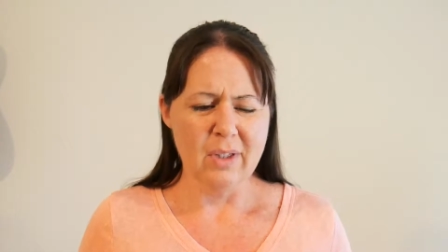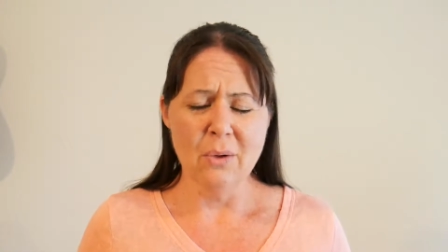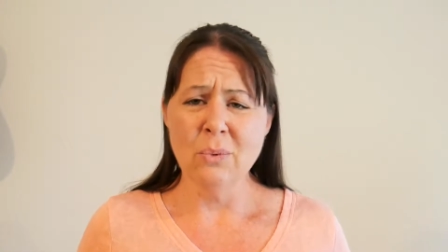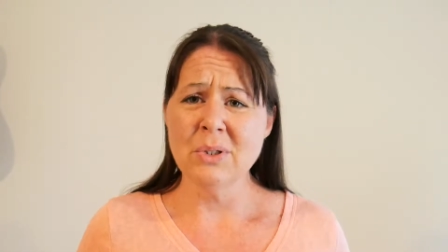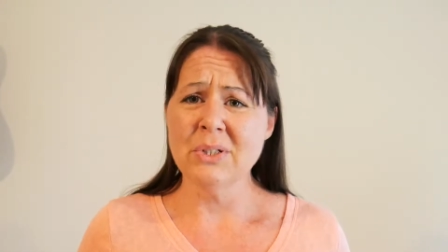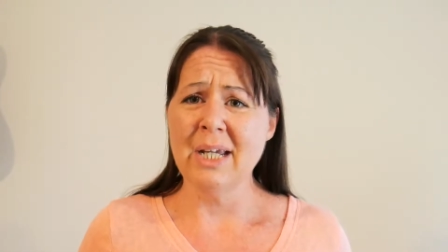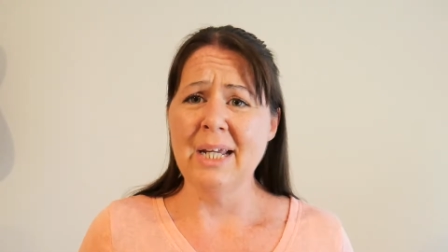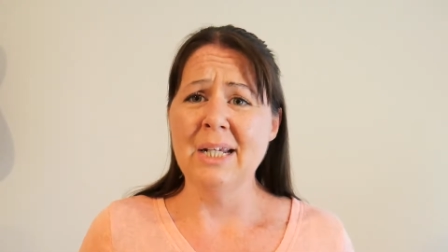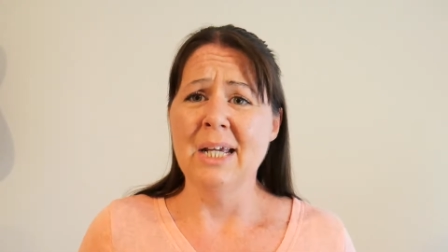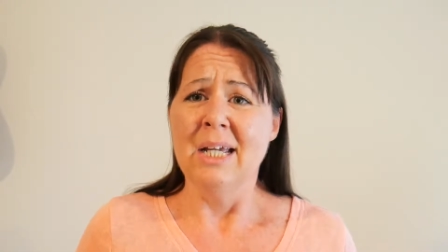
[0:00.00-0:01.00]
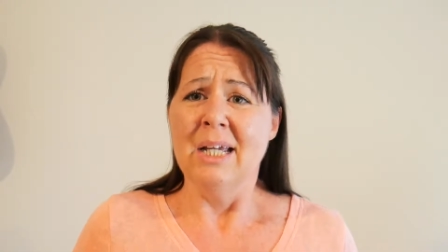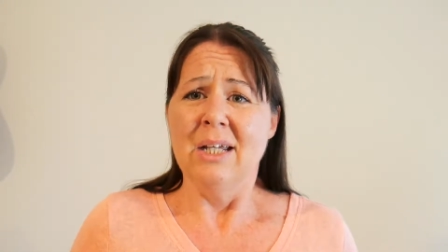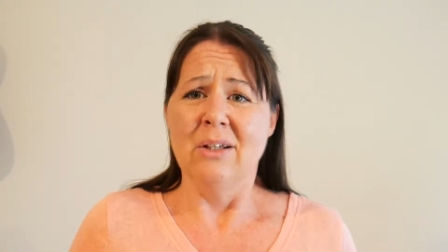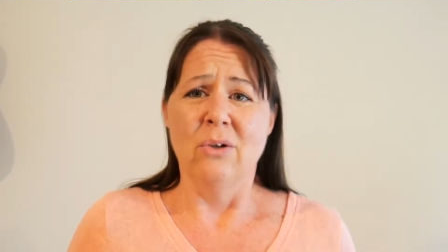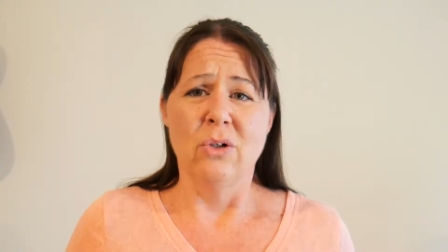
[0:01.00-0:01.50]
and we're saying,
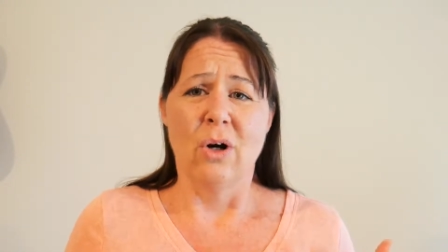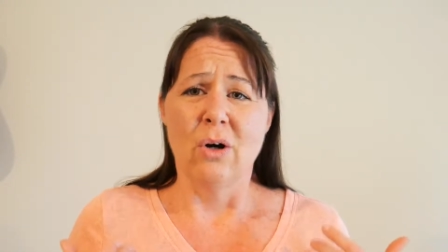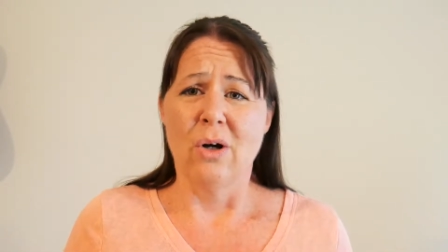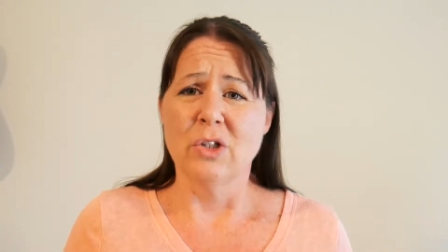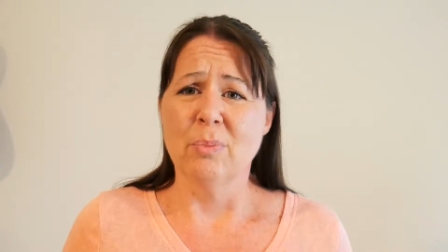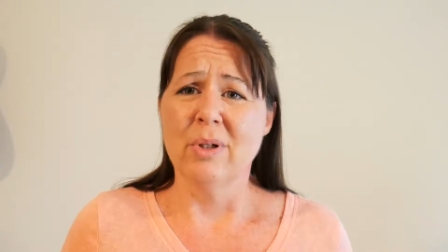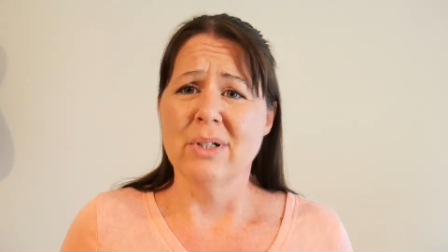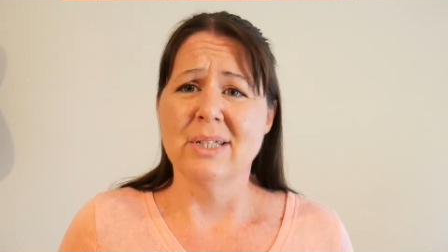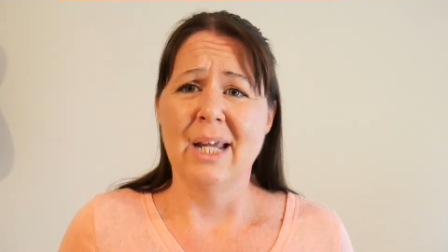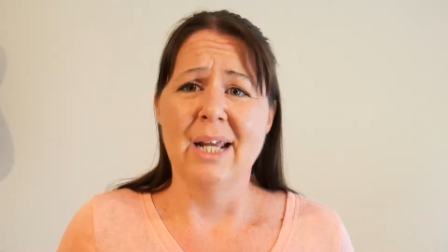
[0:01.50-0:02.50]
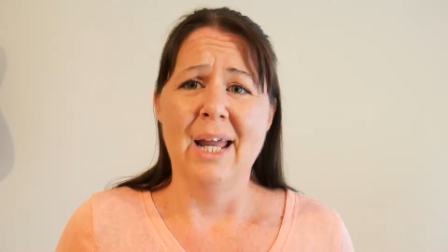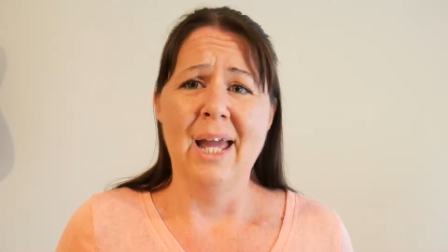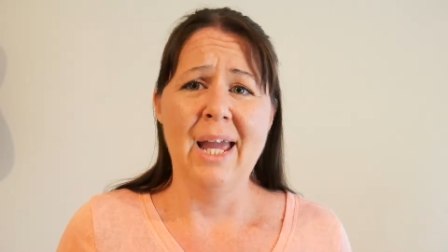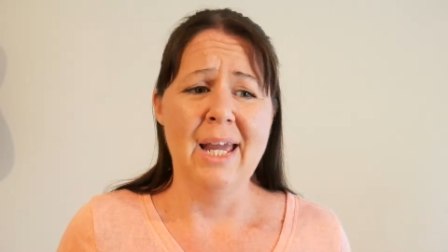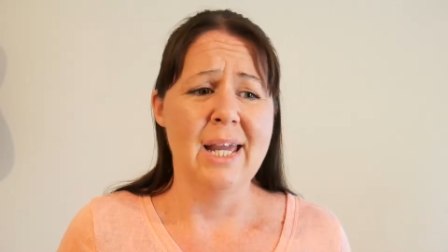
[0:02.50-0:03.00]
you know, our, our spirit saying,
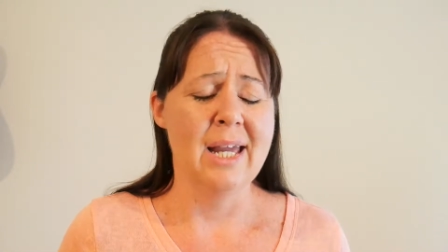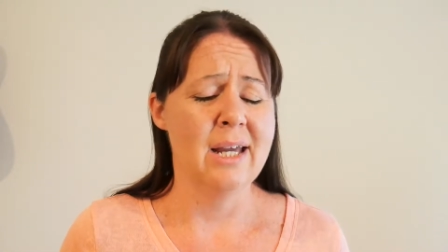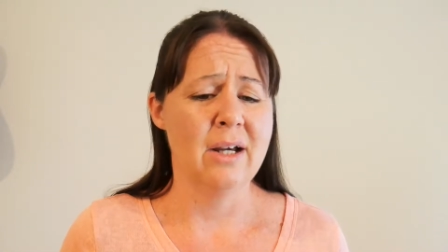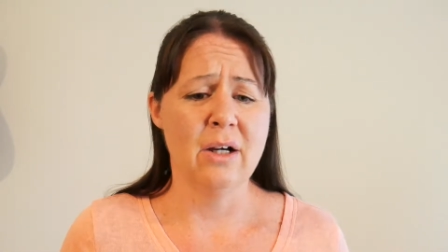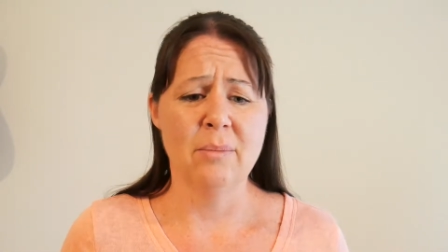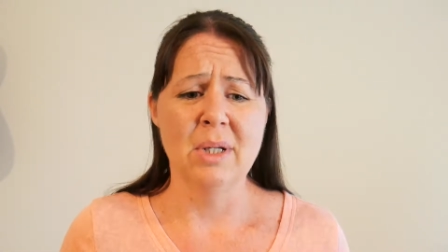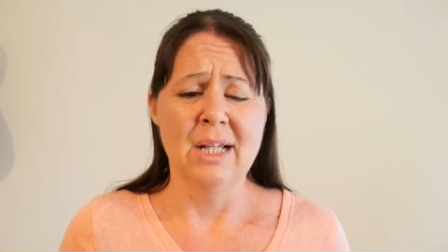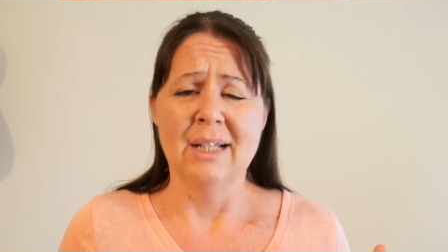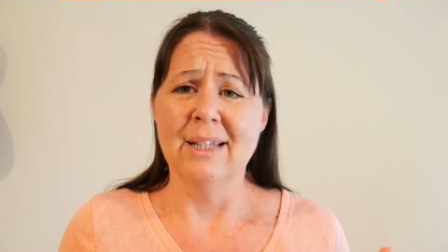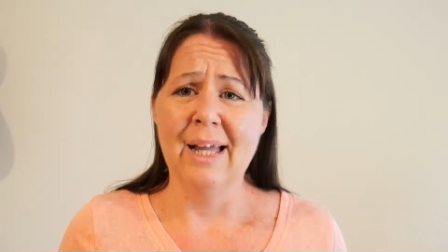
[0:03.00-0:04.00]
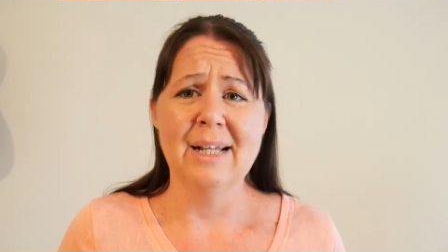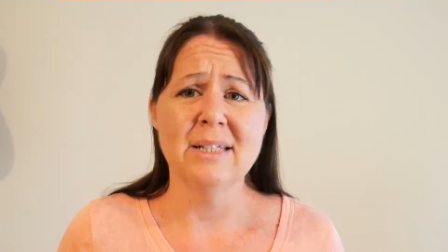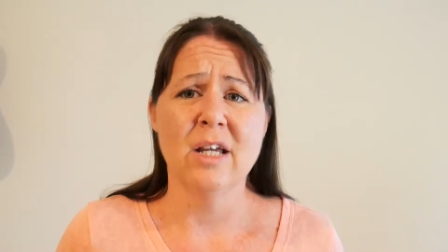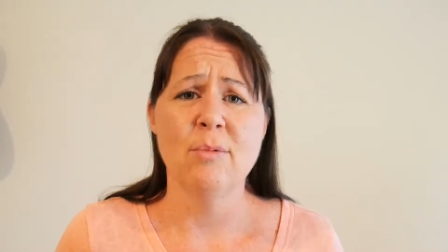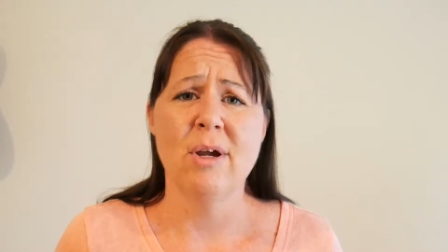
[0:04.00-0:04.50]
hey, um,
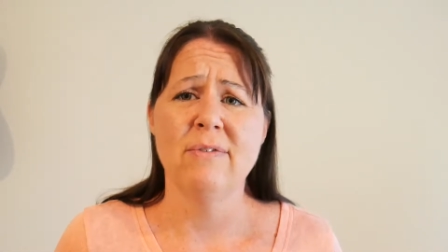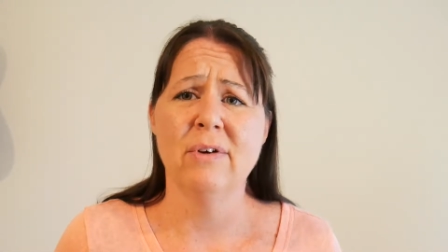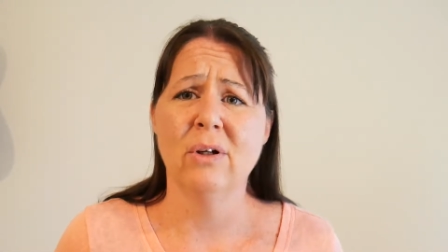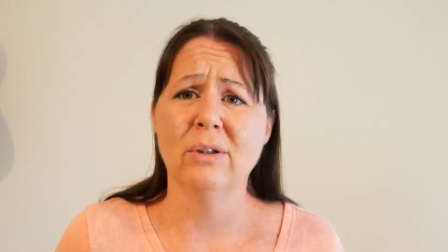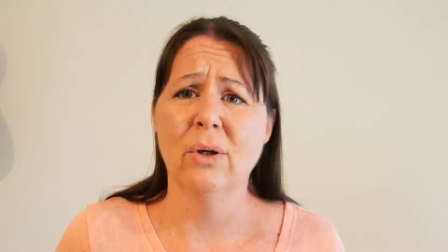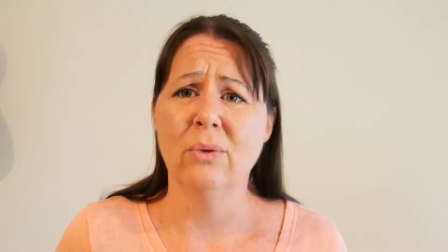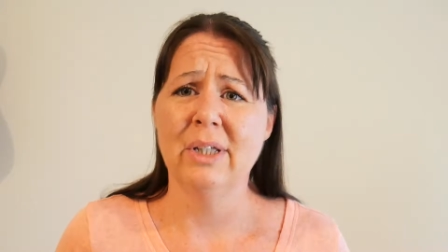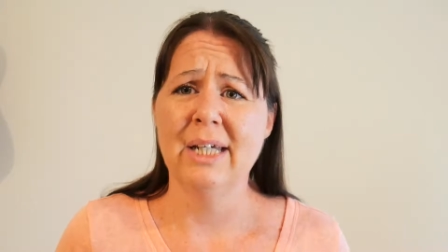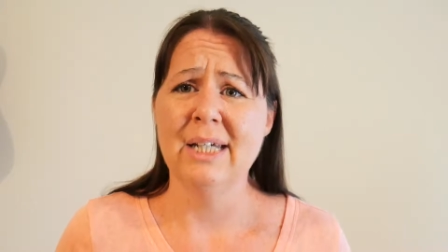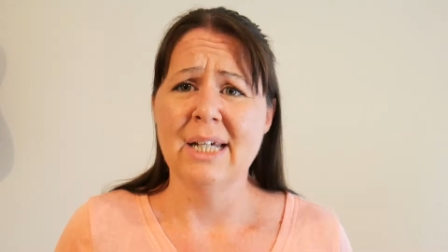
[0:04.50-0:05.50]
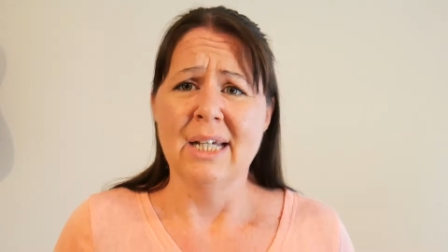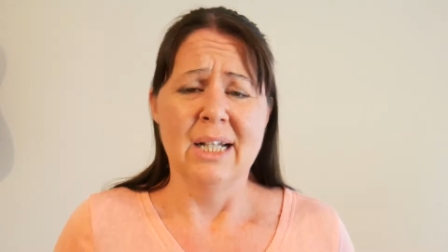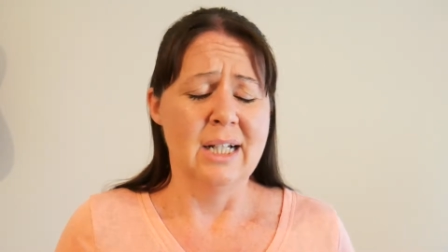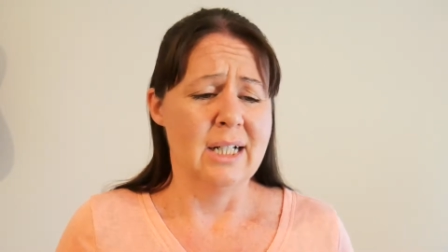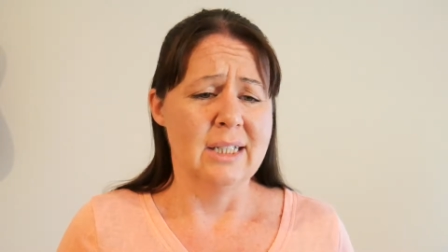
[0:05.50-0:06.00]
last time I felt lonely,
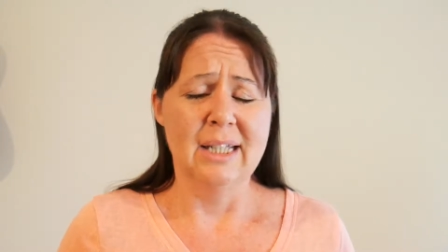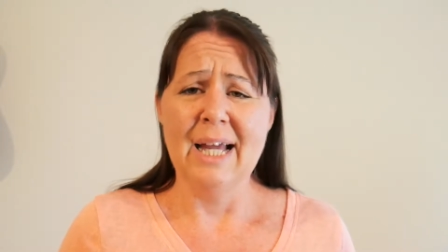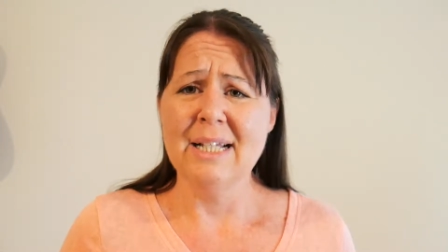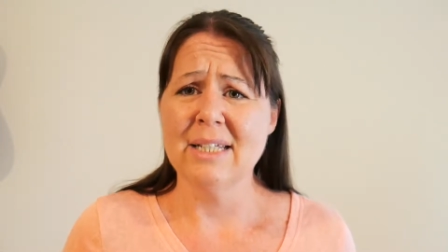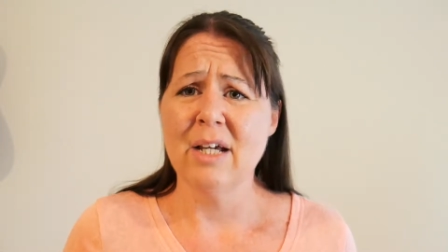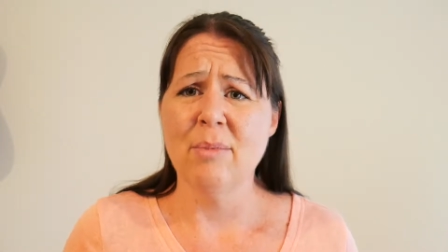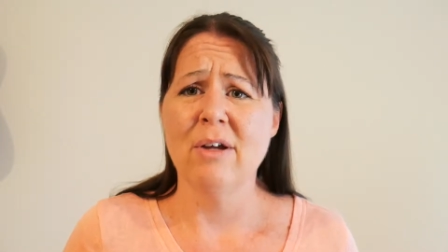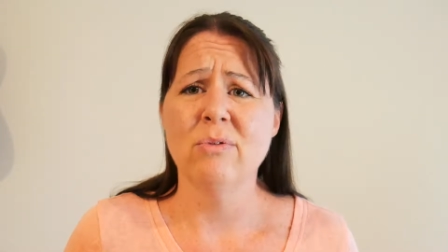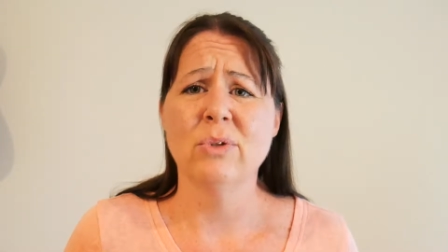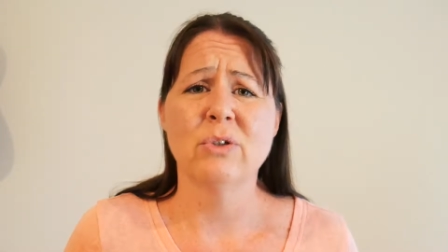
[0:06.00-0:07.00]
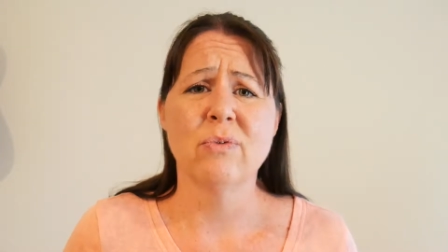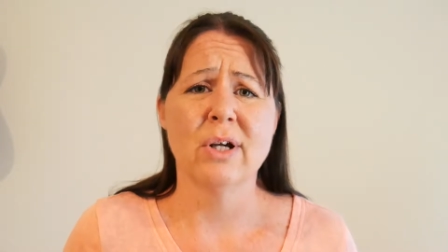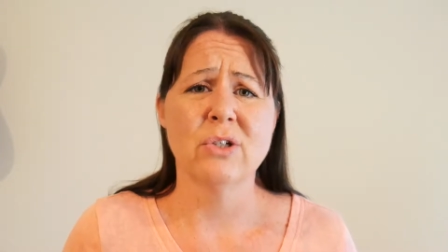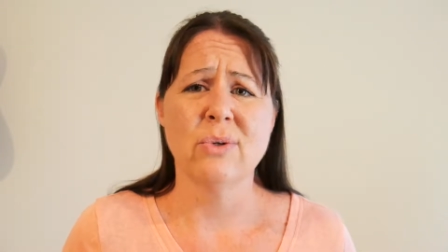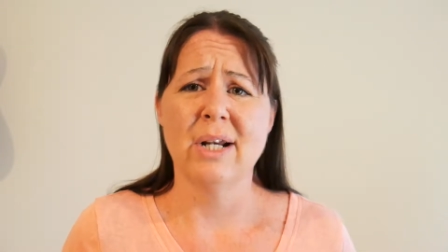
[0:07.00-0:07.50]
uh, last time I was
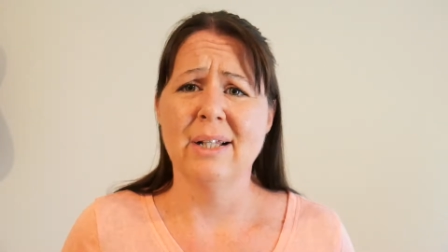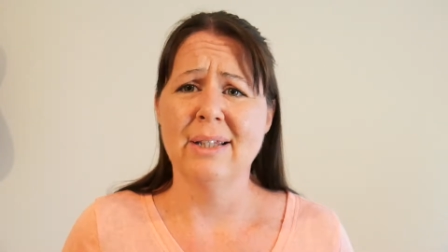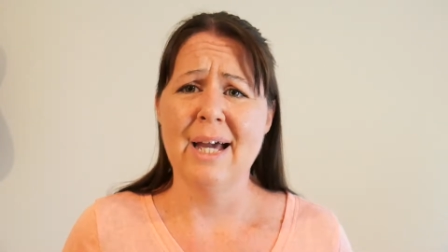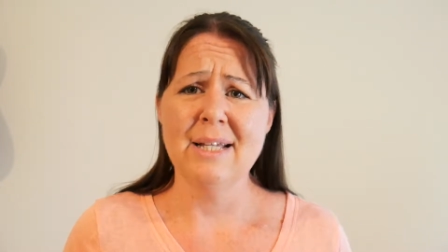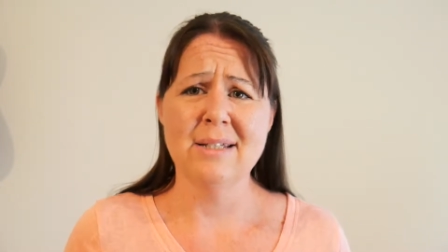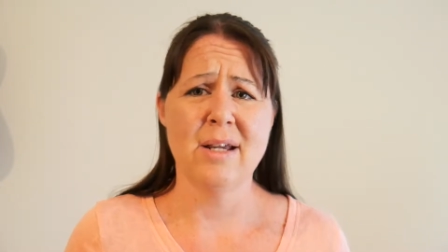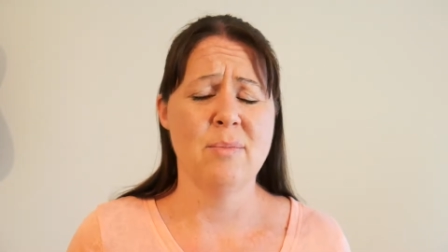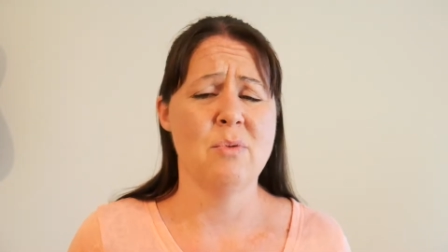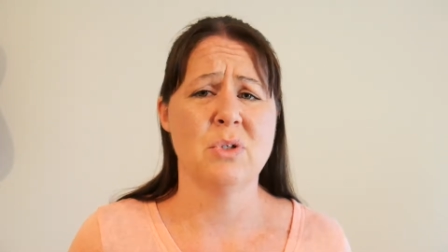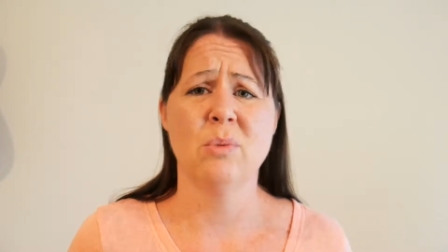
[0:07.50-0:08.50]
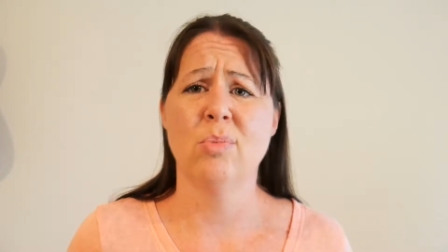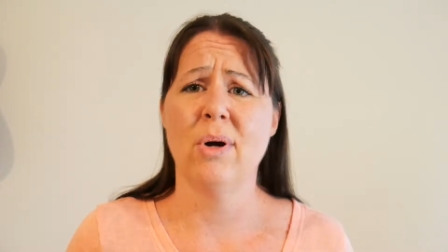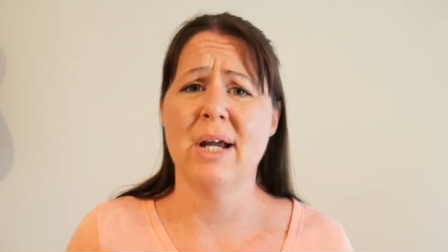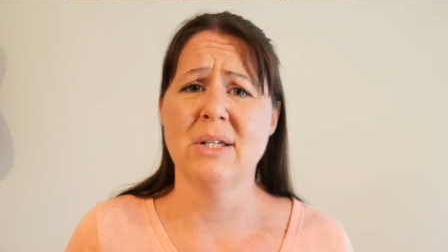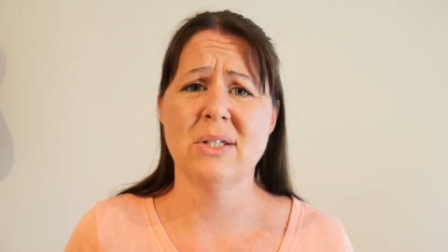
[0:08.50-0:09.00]
frustrated, last time I was
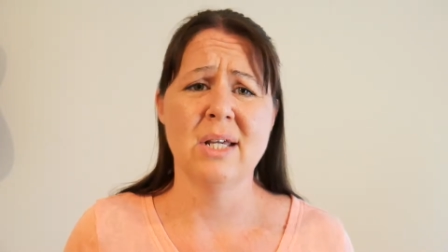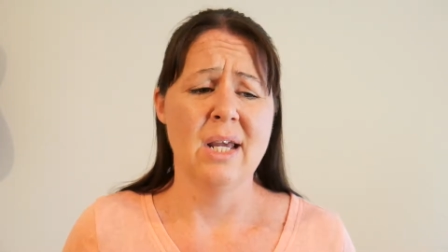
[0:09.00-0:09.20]
depressed,